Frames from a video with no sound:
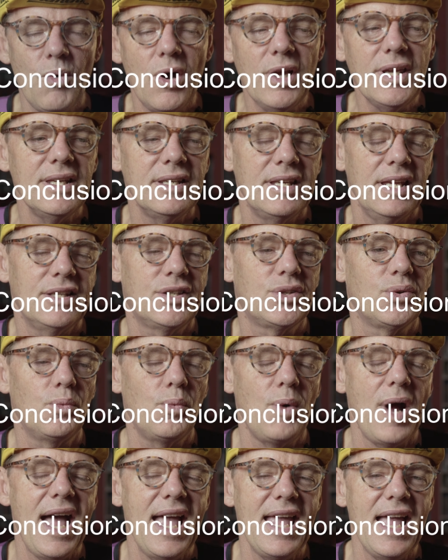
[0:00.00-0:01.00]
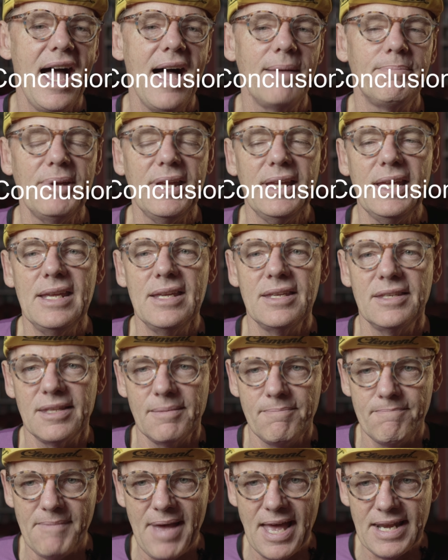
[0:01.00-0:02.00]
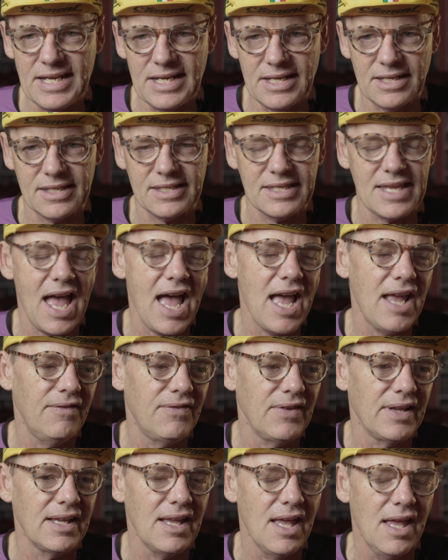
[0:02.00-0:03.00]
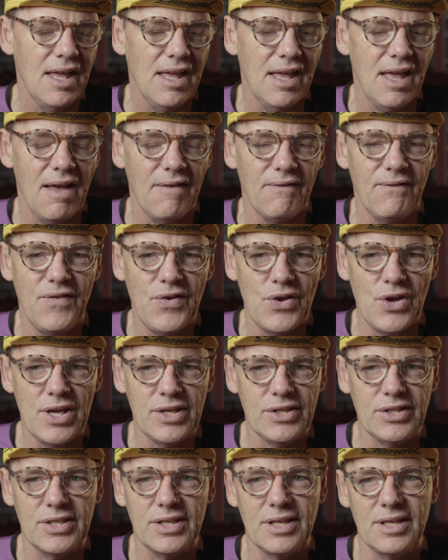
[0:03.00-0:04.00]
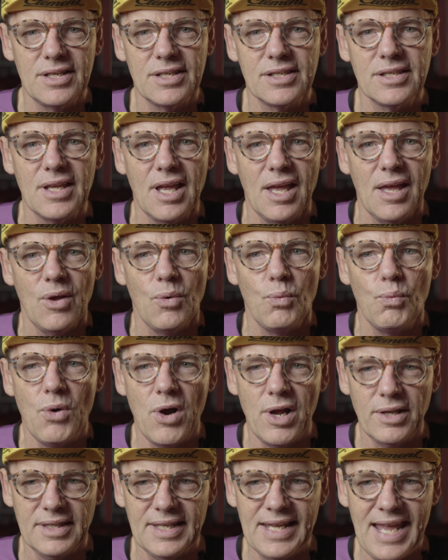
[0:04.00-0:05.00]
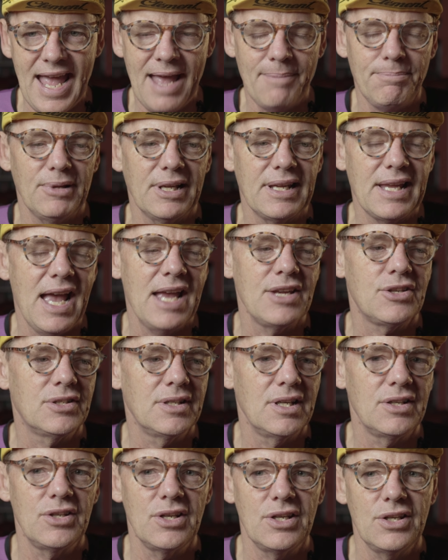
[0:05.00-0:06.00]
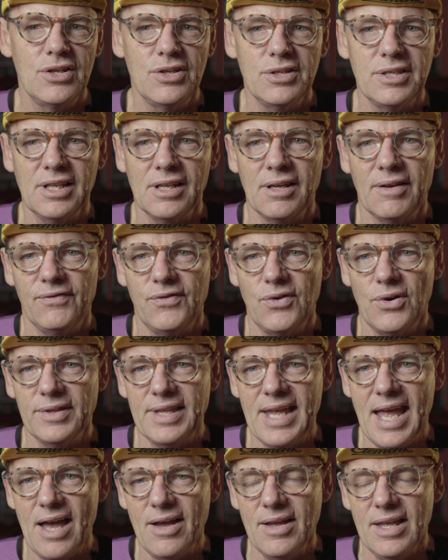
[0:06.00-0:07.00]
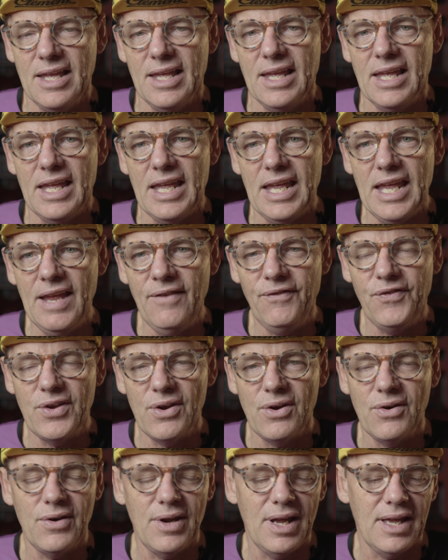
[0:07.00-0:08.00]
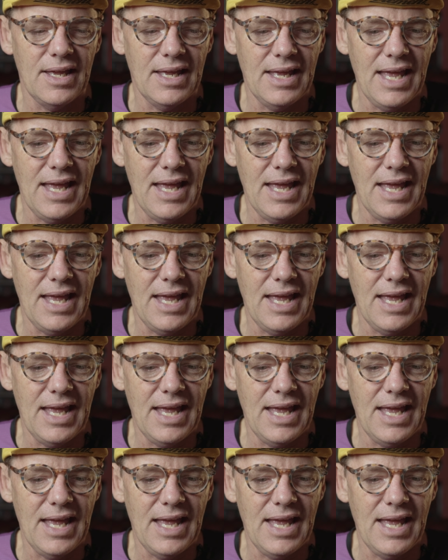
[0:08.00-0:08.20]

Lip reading: what you need to weigh up is the money you're saving versus what the application is you're using it for. Now, if you're